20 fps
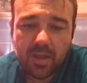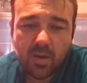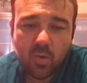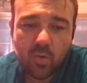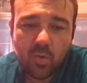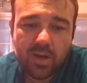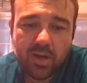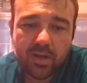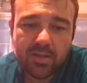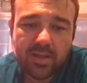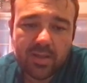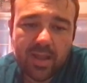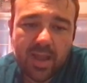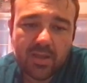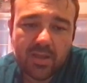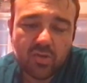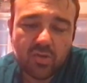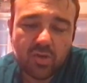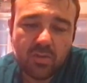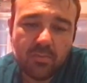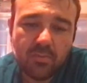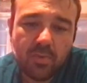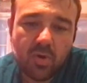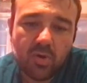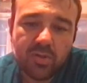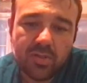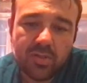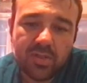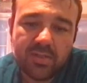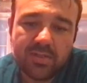where they actually
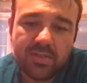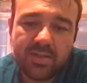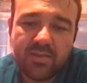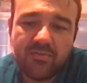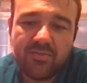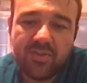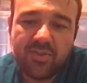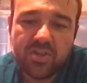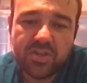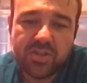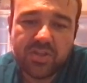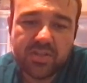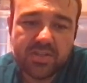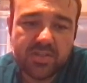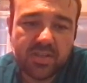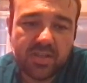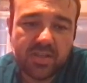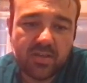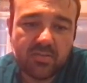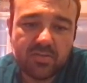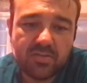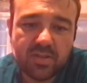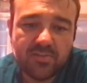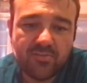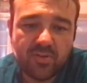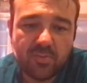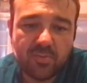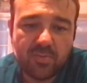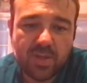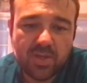modeled the efficiency of star
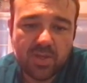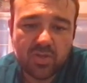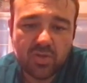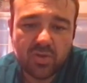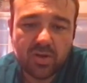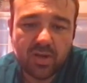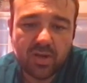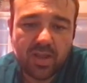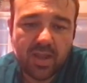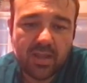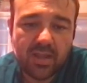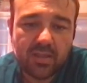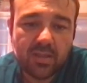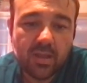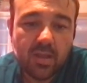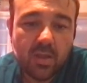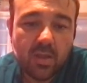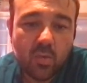formation rate